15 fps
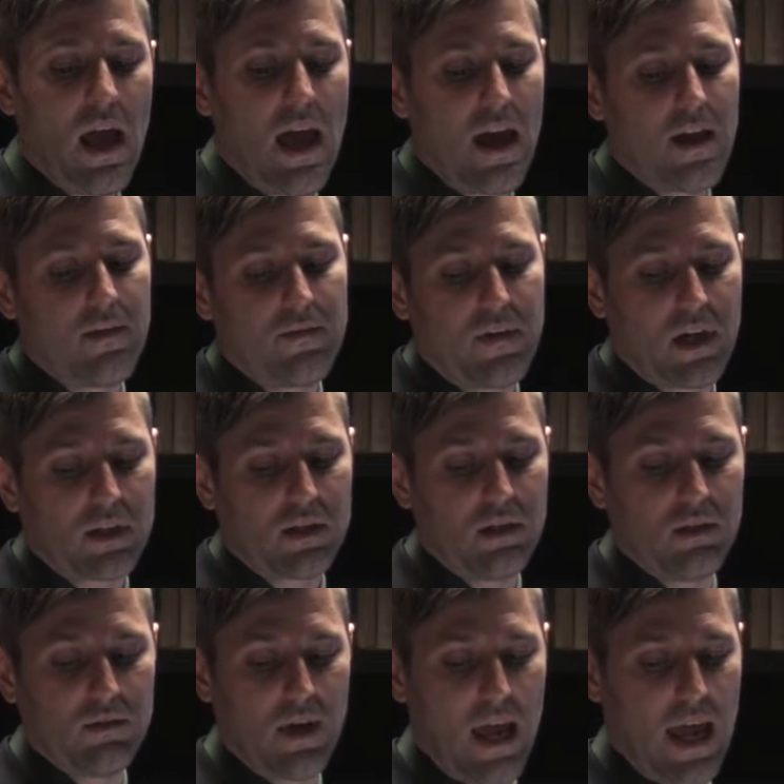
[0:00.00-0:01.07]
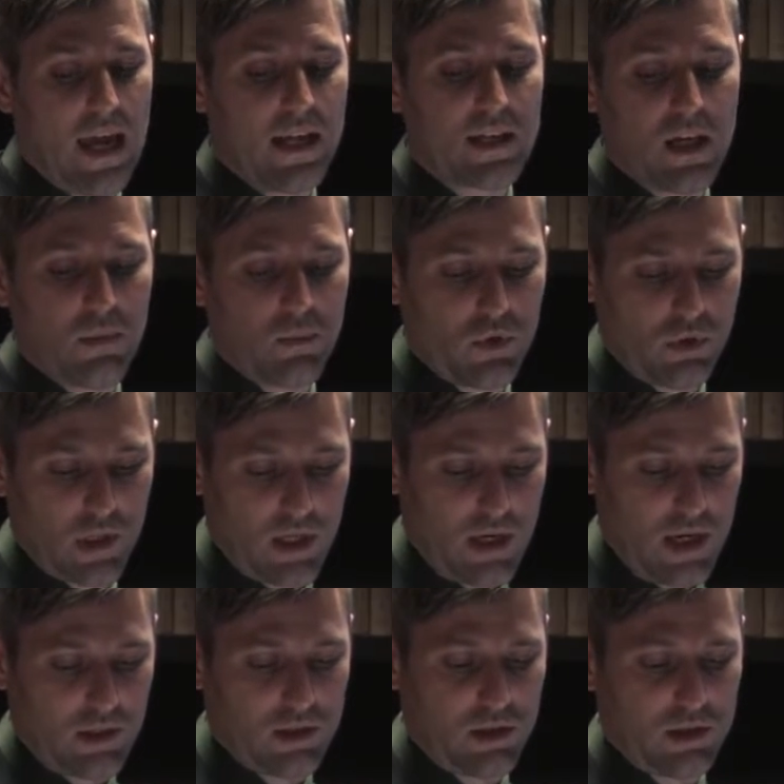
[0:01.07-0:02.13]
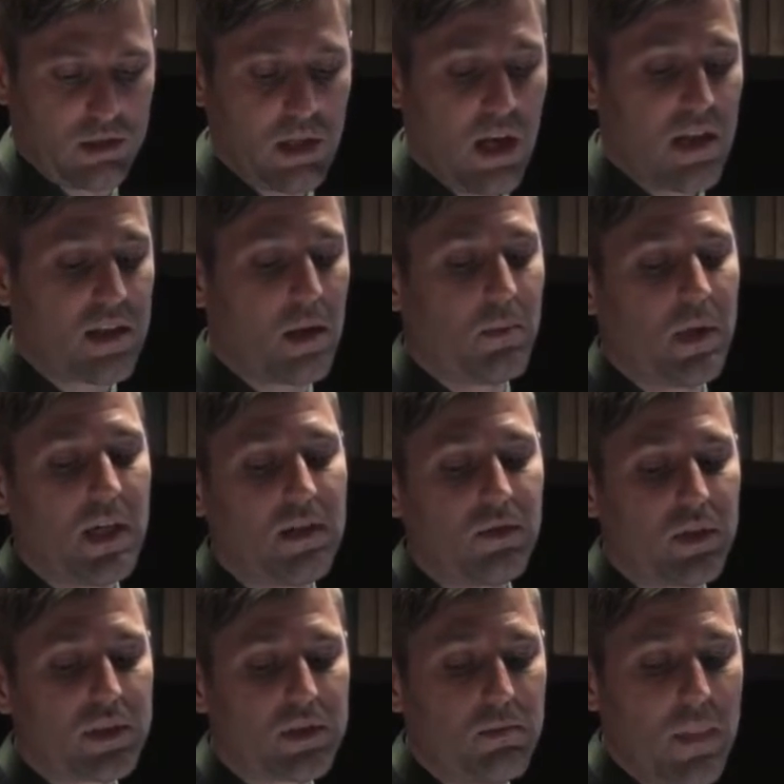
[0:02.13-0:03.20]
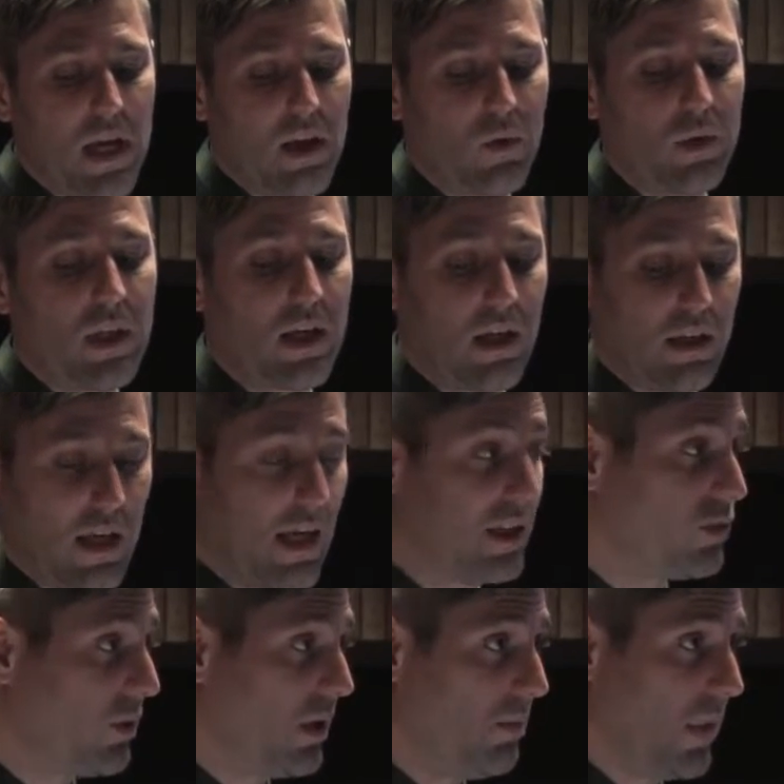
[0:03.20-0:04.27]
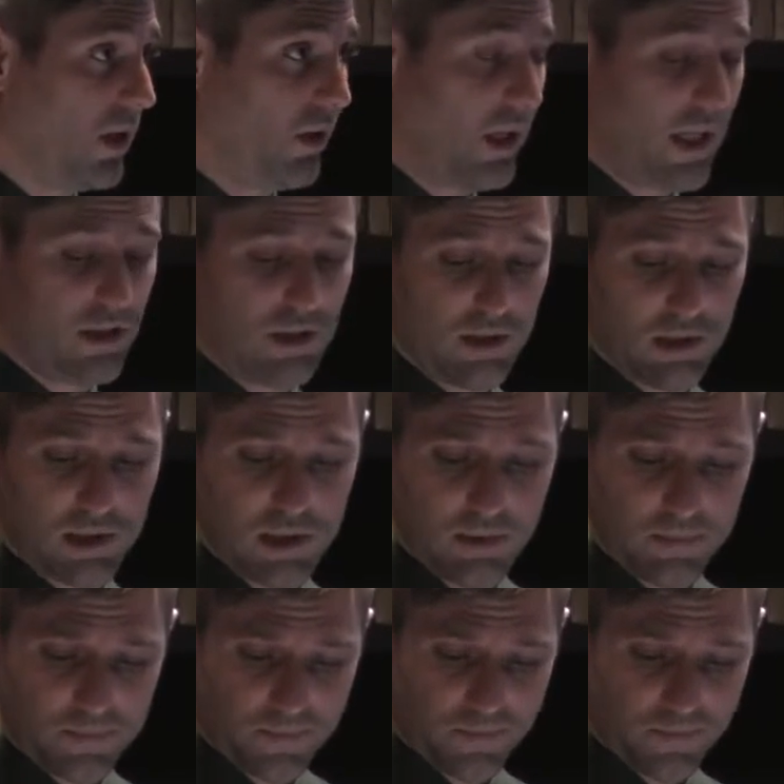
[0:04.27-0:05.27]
affective, atemporal connections that medievalists make when they engage with the Middle Ages.